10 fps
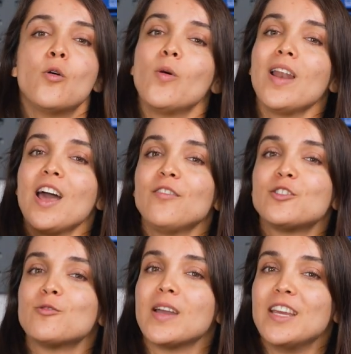We'll have
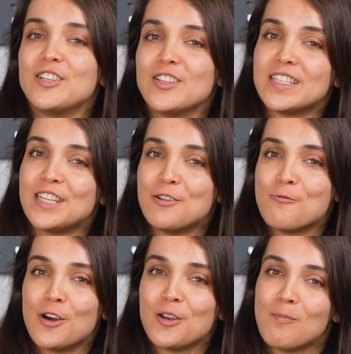to wait to see
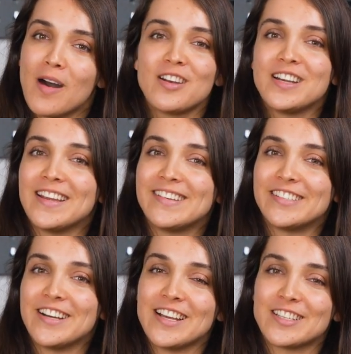what Mother
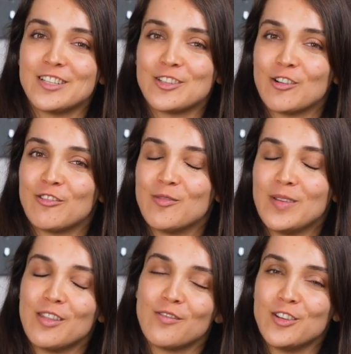Nature has in store for
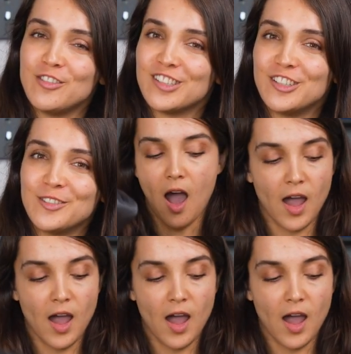me in the future.